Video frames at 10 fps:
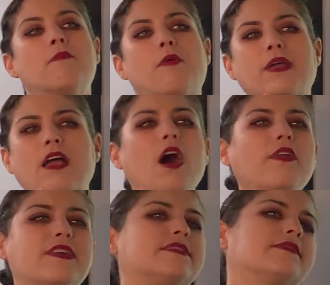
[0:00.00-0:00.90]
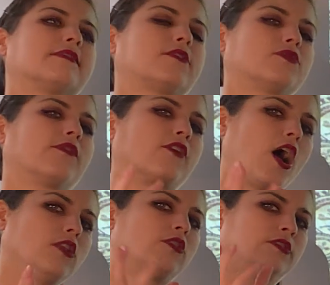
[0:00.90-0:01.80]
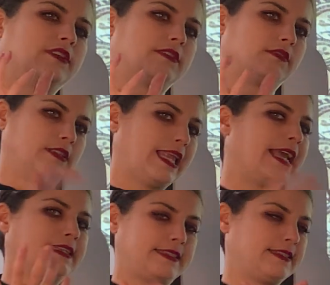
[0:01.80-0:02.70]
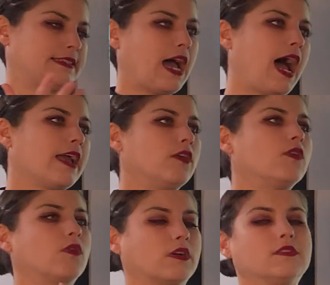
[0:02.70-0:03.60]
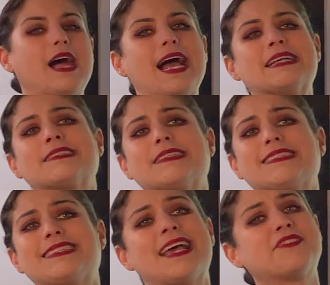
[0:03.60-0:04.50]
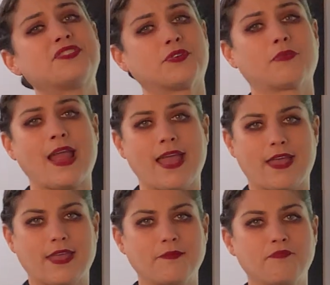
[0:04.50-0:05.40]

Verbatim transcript: But we call this sort of colored glazed tile or glass tesserae.